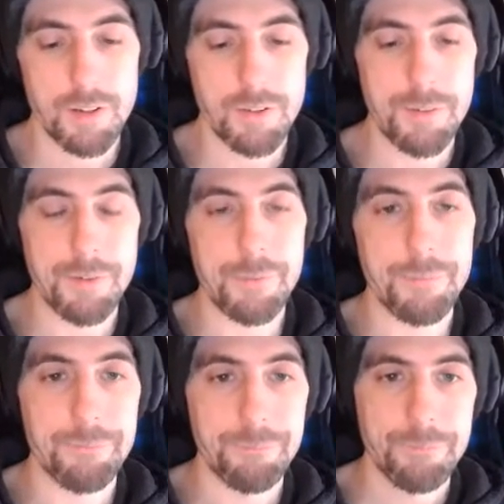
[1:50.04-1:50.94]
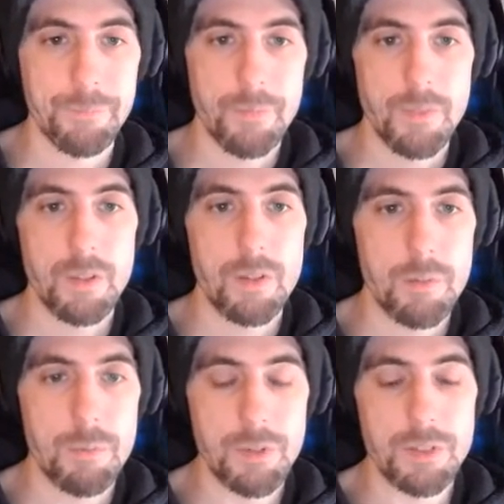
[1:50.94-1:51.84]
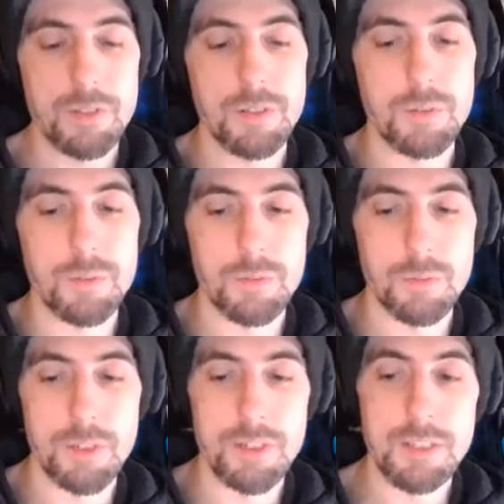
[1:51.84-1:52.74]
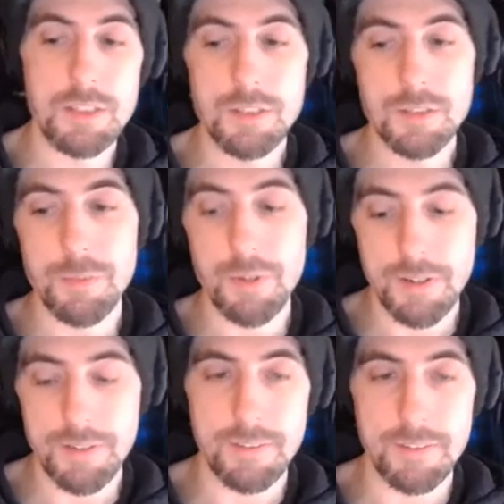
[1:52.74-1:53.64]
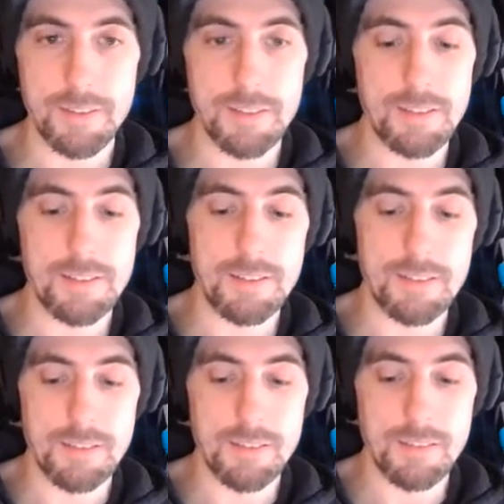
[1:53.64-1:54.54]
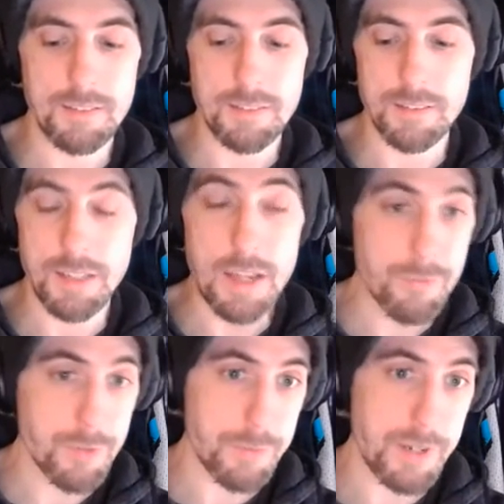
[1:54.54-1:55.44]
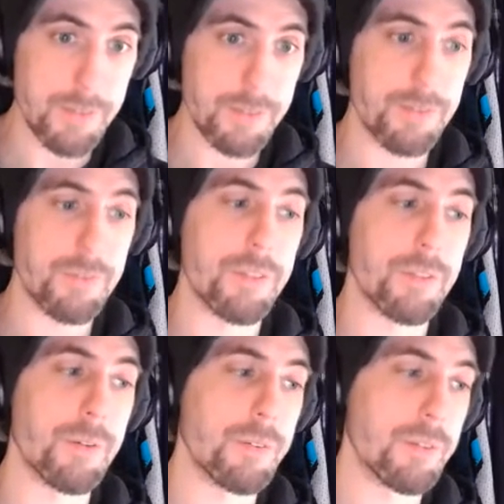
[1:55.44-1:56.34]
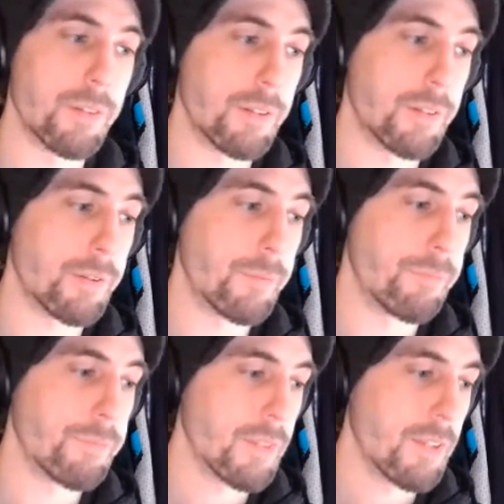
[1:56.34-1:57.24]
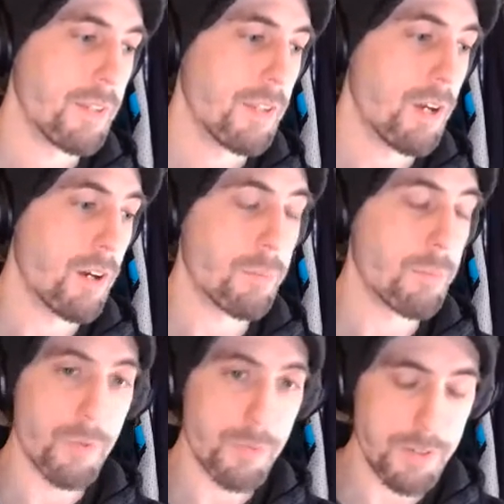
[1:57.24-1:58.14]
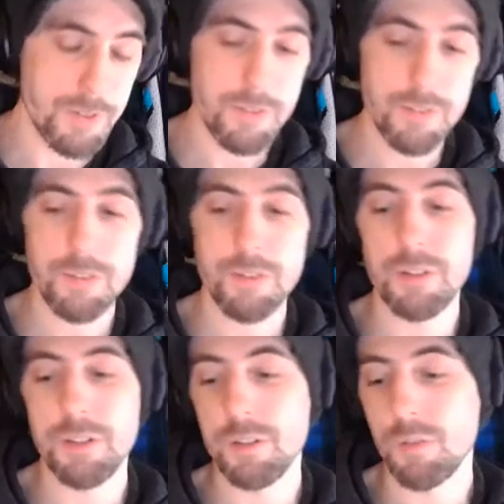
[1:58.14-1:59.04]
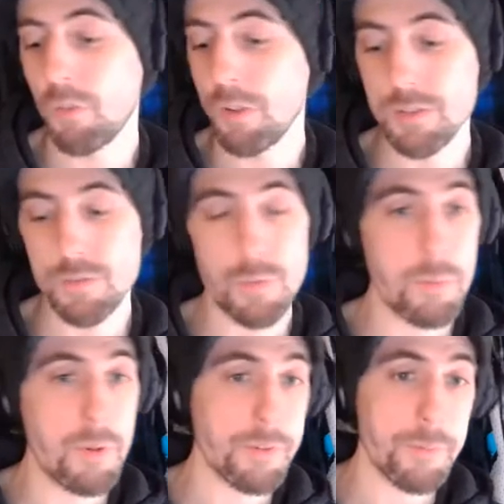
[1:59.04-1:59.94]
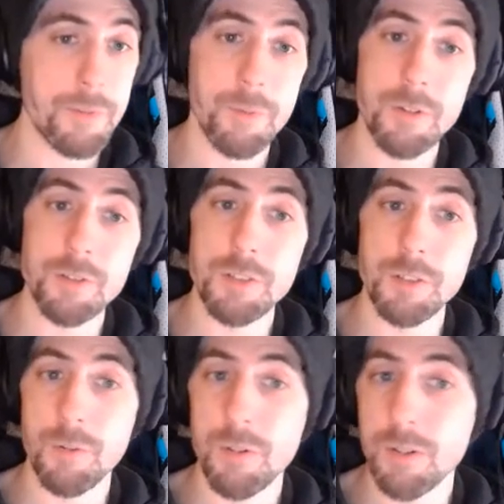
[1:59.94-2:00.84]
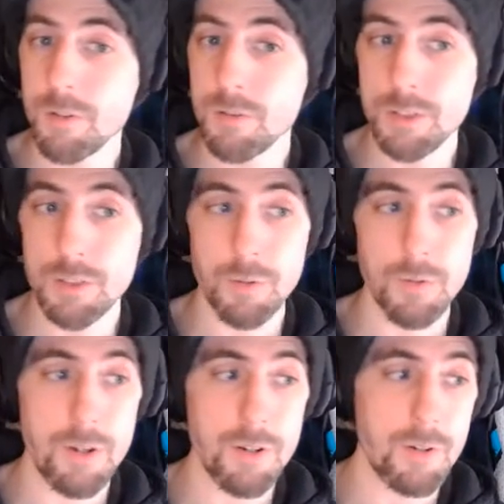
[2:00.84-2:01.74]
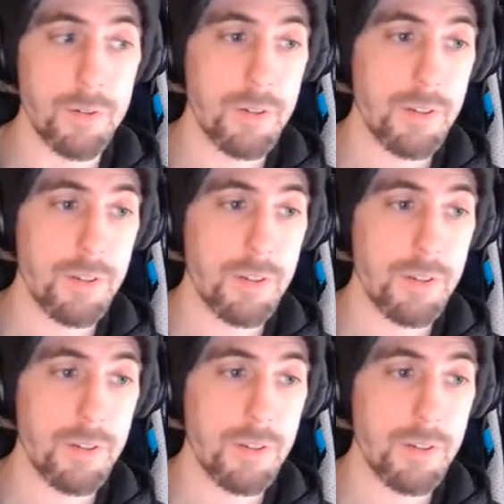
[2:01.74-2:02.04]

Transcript: But what is surprising is the aftermath of this all on both fronts. First and foremost, I'm going to talk about Gina Carano. Gina Carano